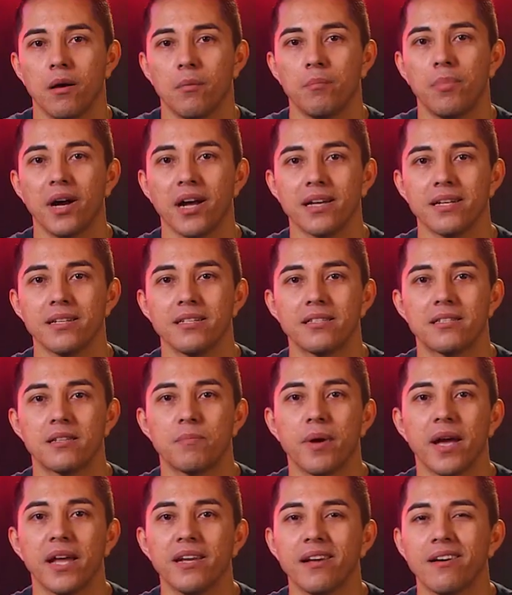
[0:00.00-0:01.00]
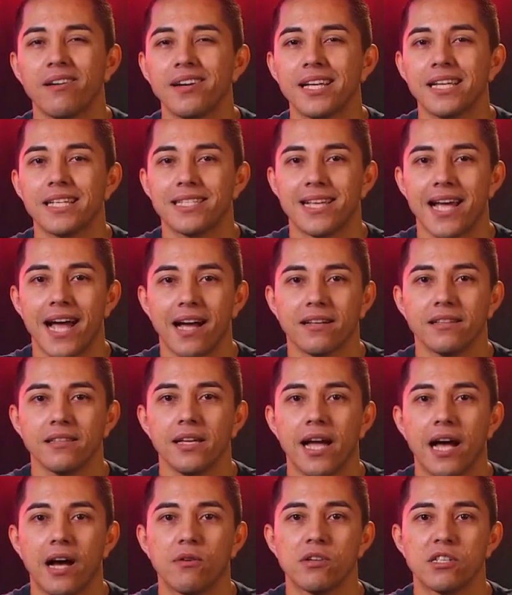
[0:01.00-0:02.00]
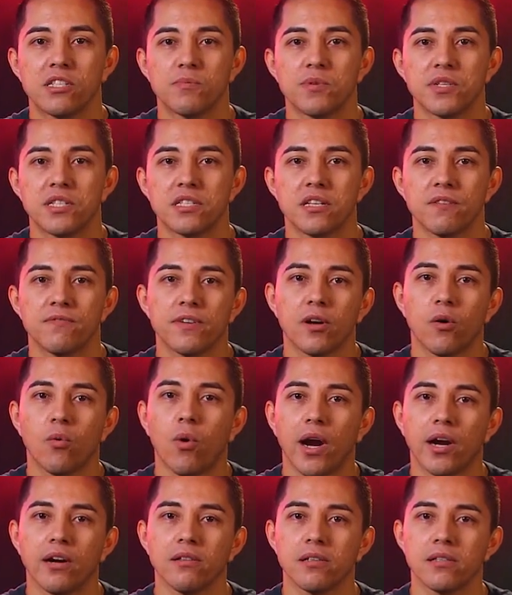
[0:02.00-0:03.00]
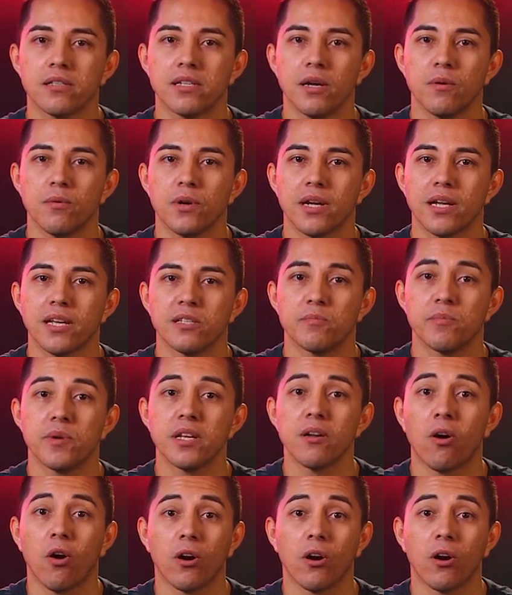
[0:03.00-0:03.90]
But depending on exactly how a specific wireless network has been